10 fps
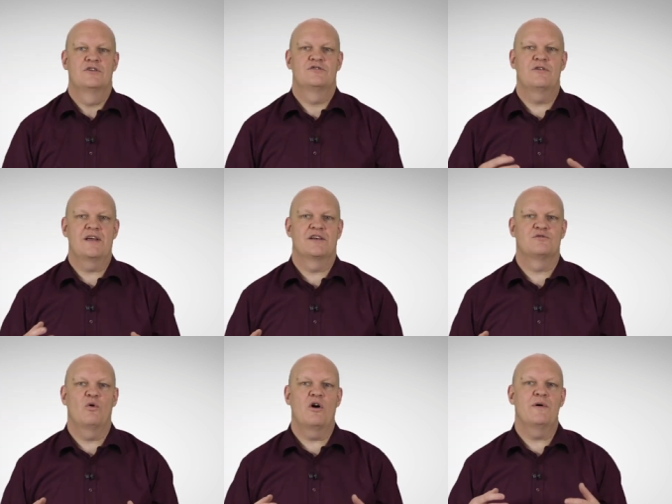So yes,
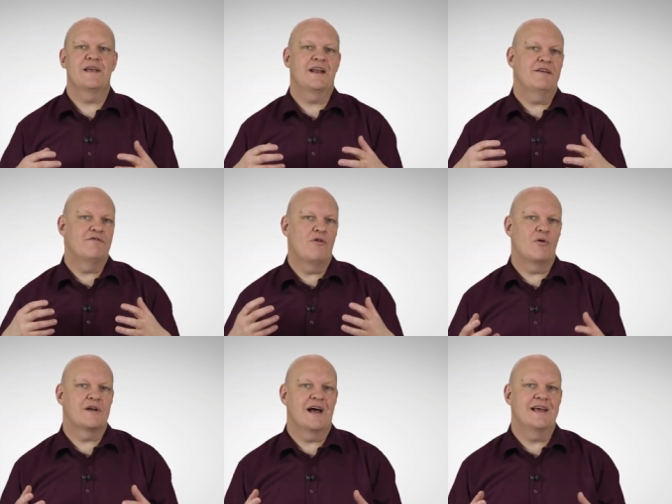while we're getting
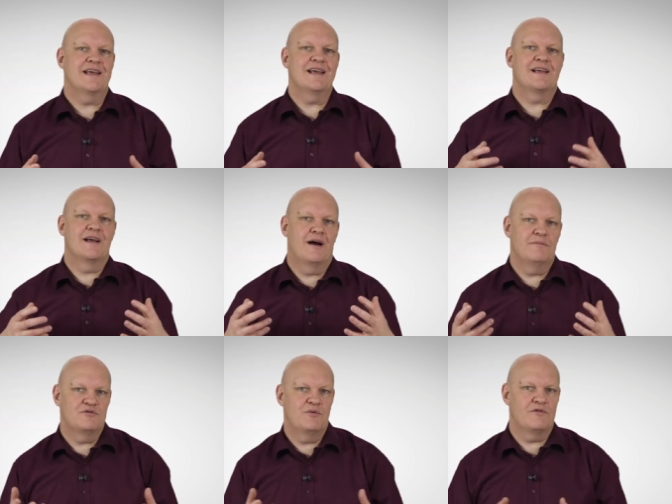4K, it
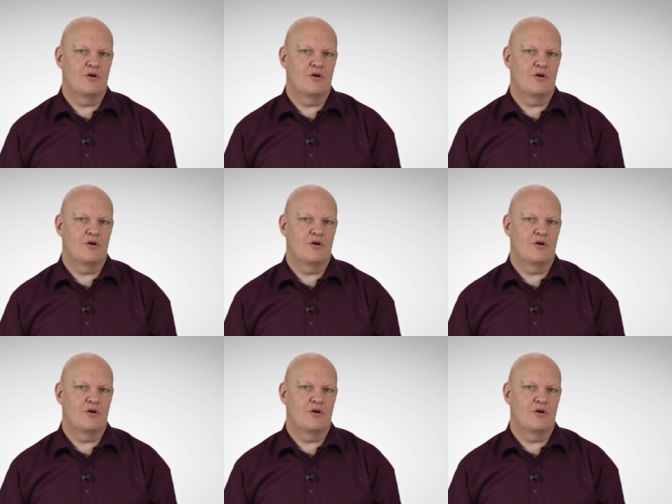comes with